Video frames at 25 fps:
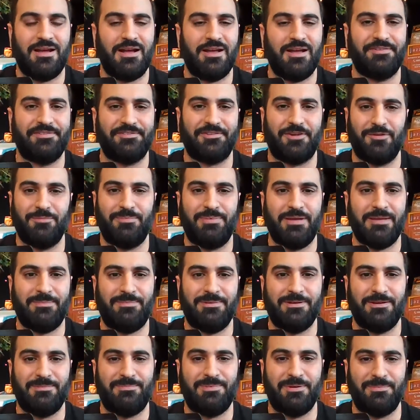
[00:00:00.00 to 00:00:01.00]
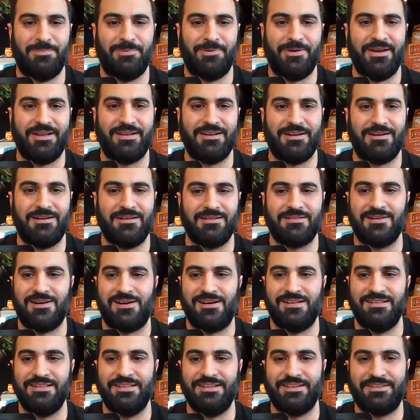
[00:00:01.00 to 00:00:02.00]
salt, pepper, paprika,
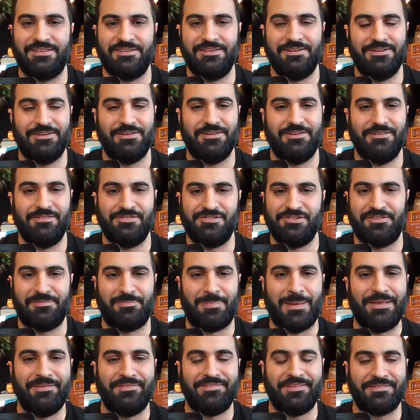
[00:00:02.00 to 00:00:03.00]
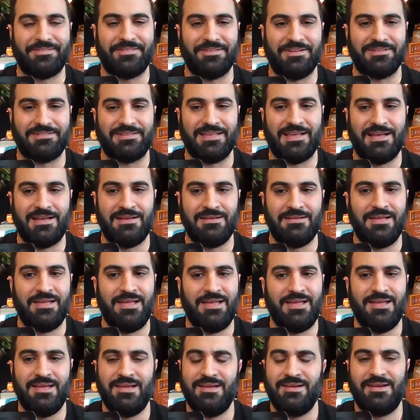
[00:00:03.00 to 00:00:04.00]
garlic, just basics like that.
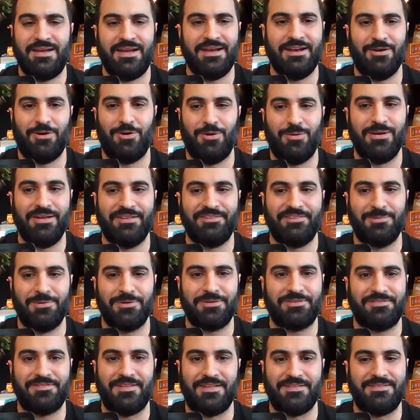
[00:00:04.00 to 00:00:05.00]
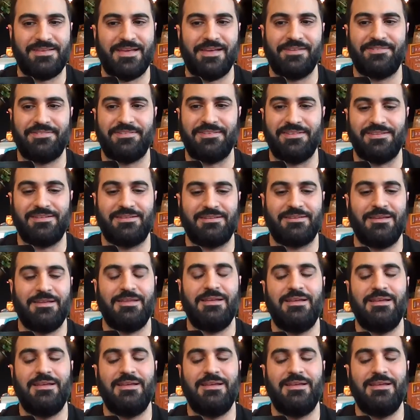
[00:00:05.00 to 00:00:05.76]
And it always works fantastic.